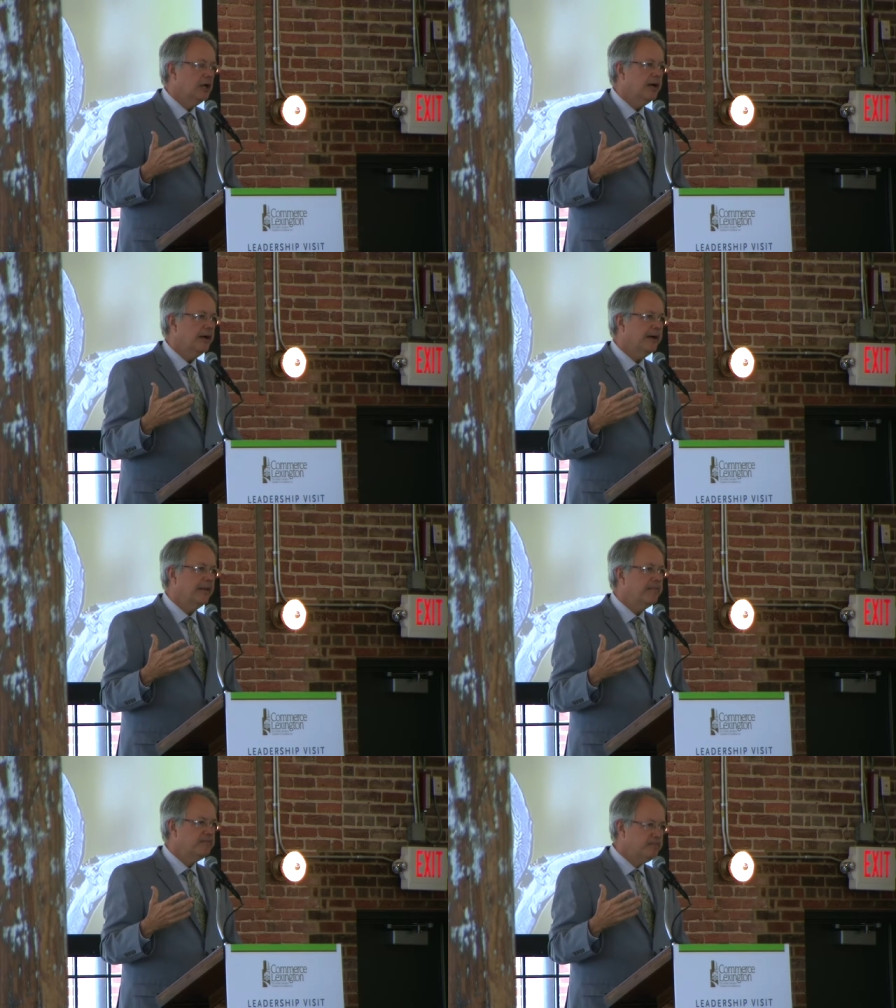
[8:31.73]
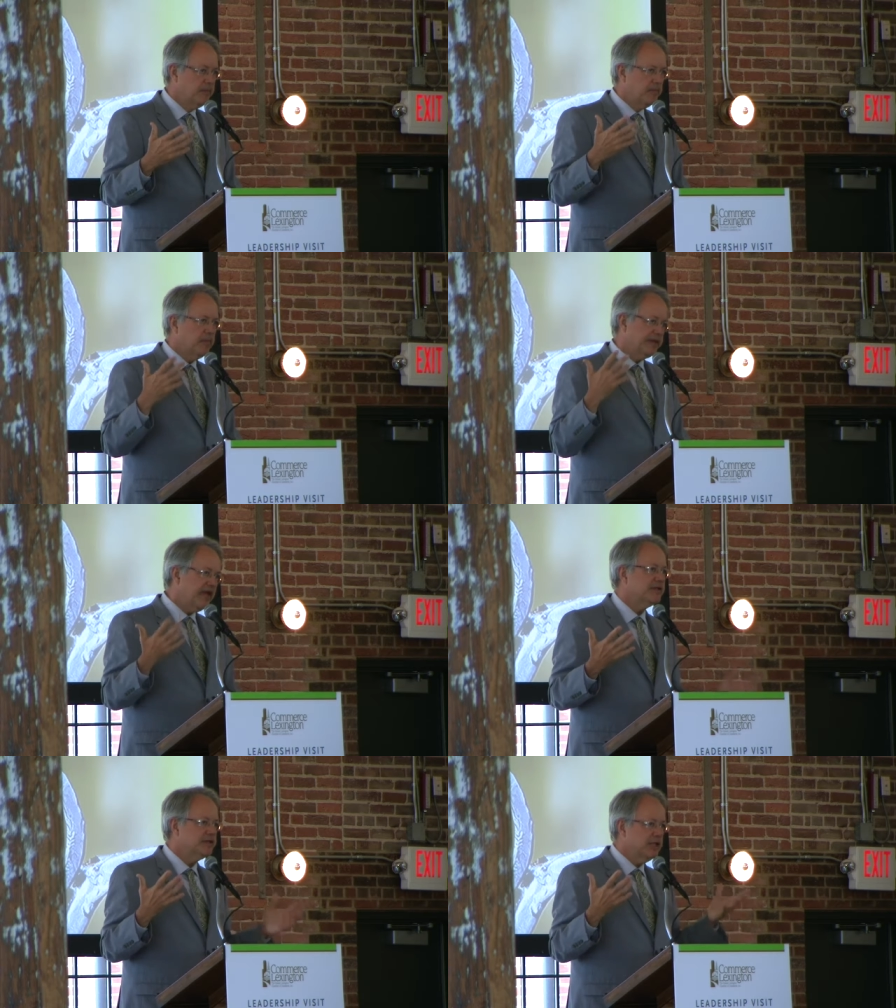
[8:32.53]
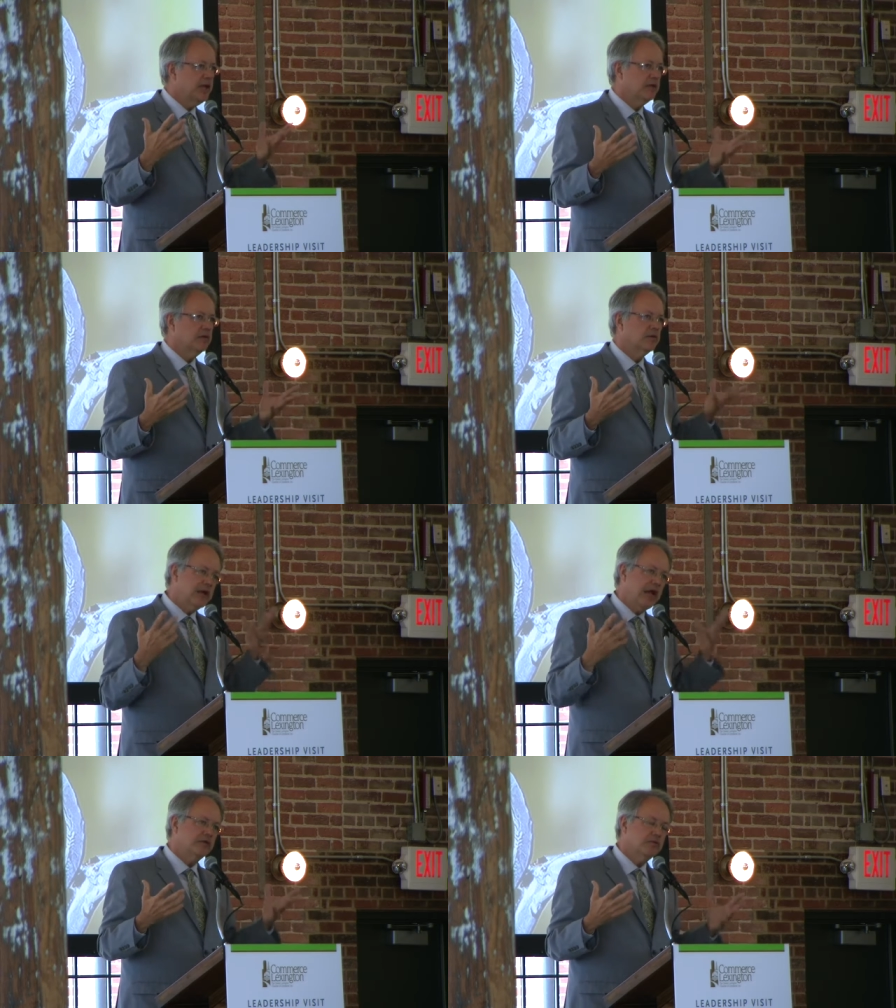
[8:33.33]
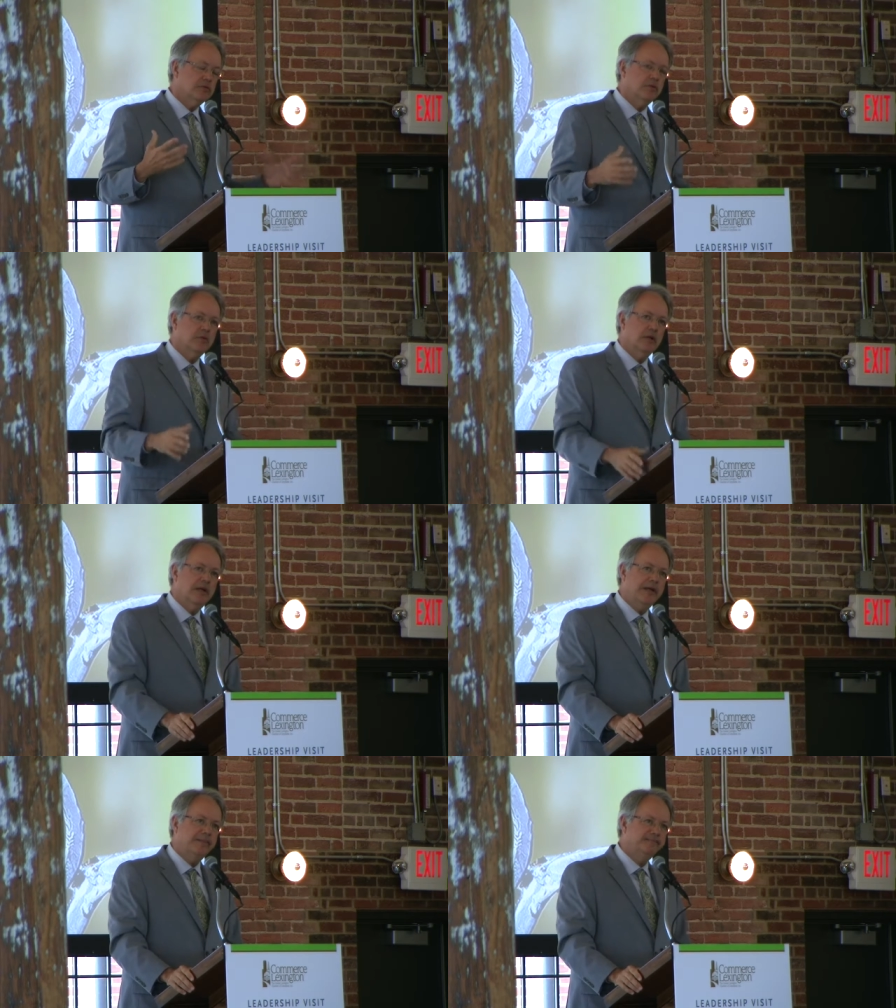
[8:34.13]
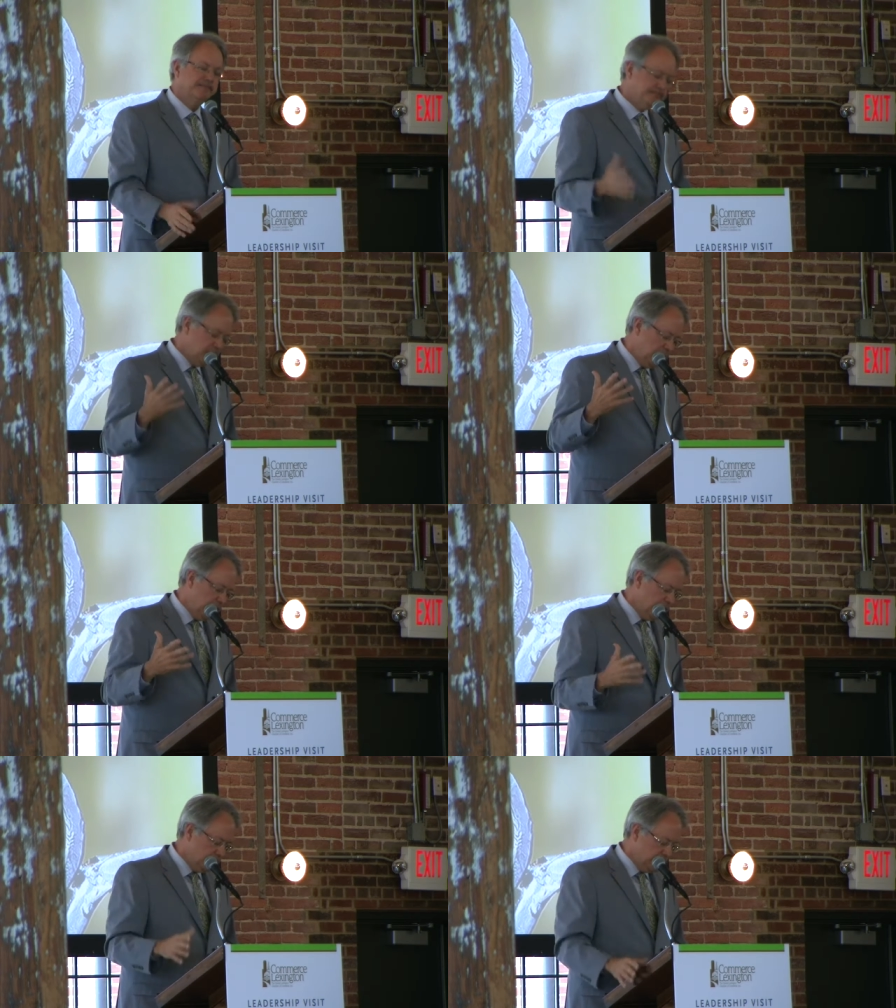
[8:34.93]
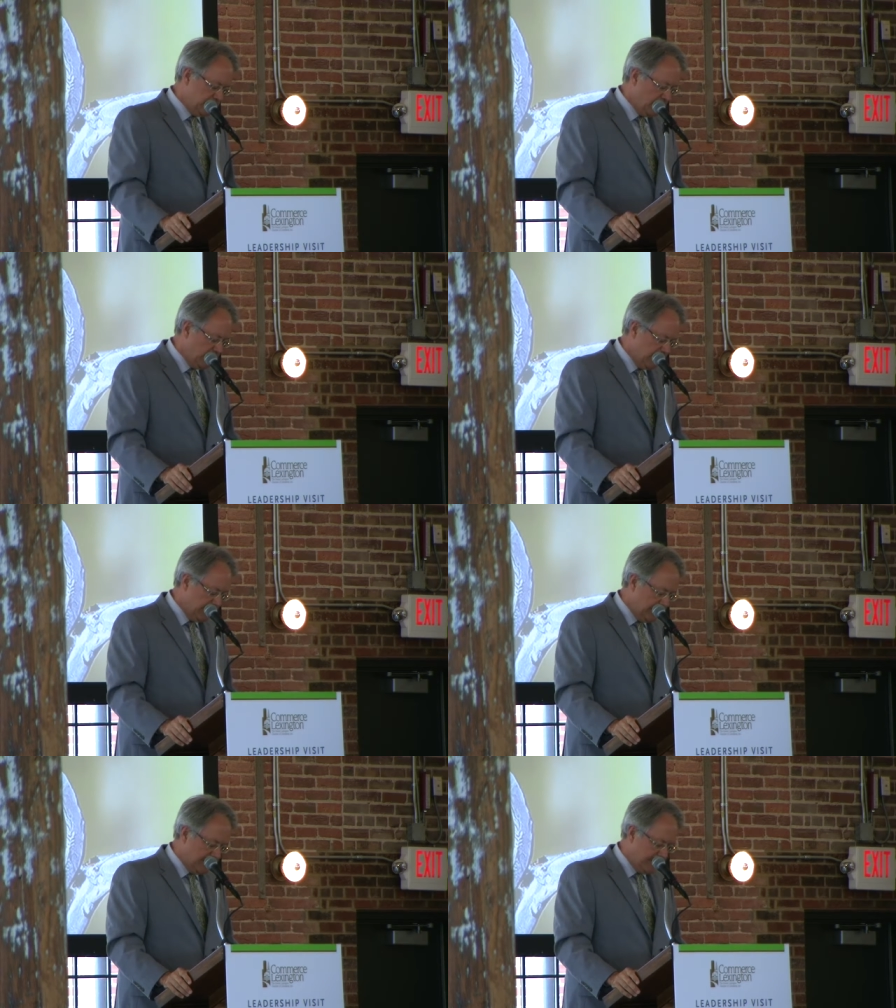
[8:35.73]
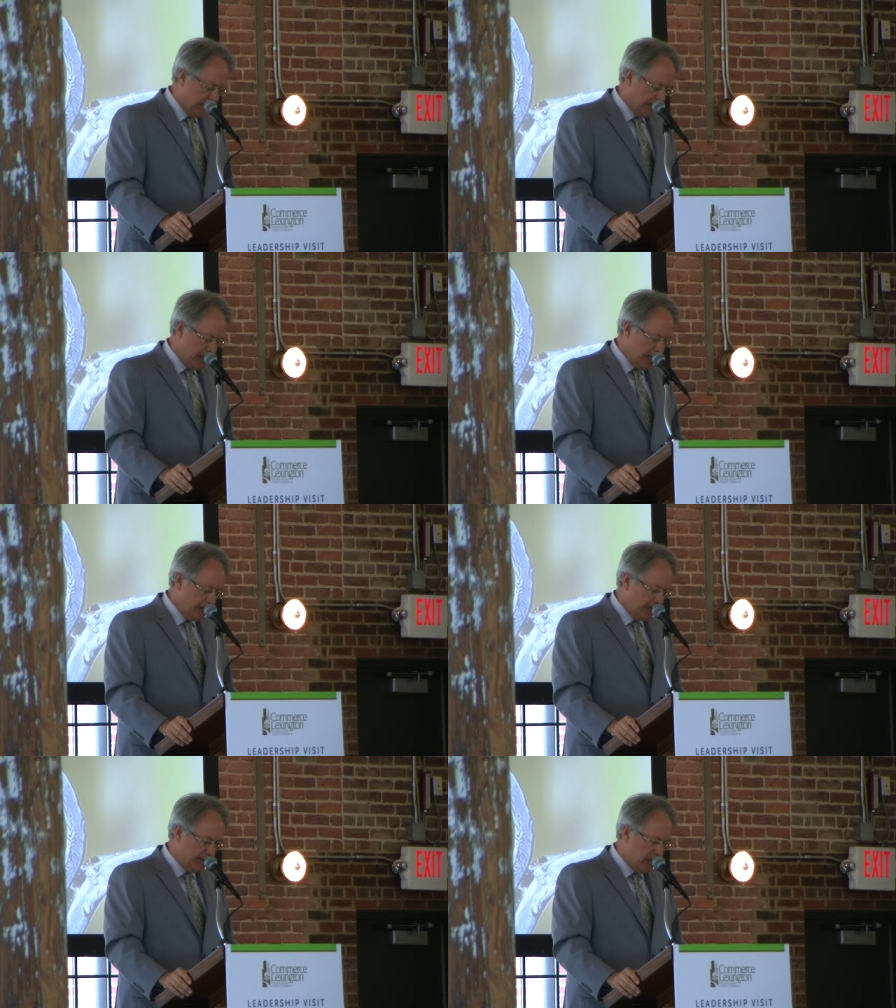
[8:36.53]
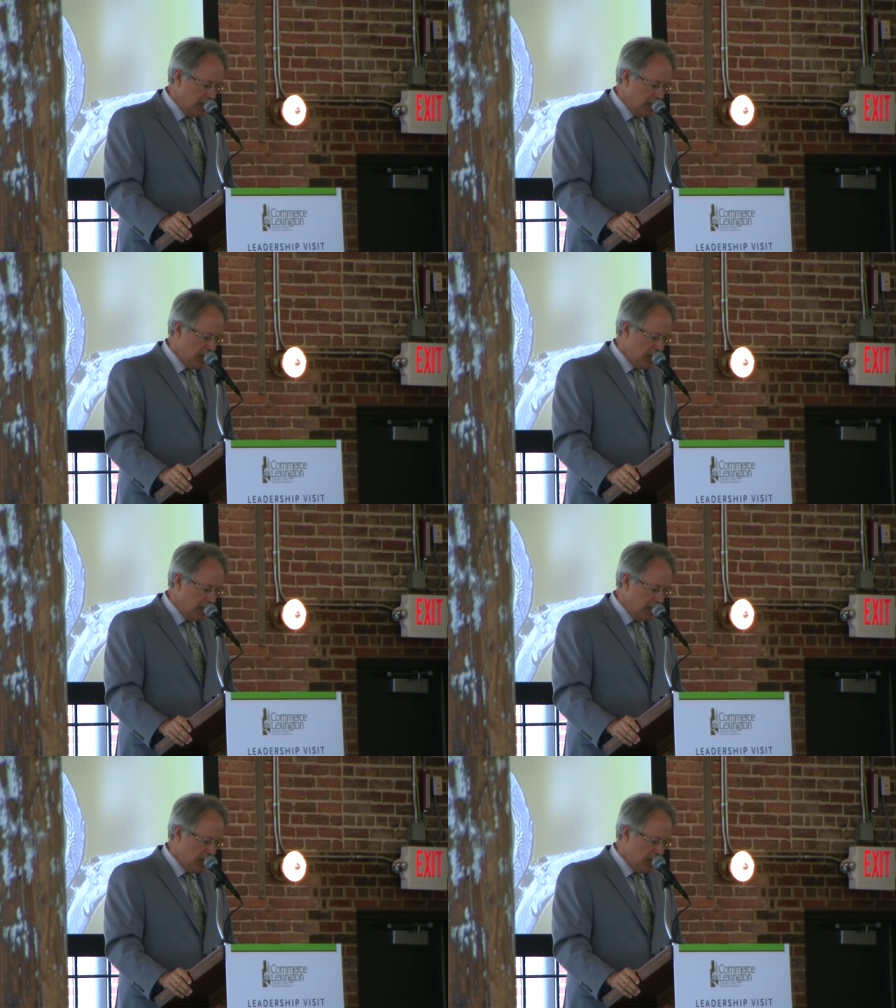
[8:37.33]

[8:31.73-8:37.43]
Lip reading: But that's the other natural determinant of our economy.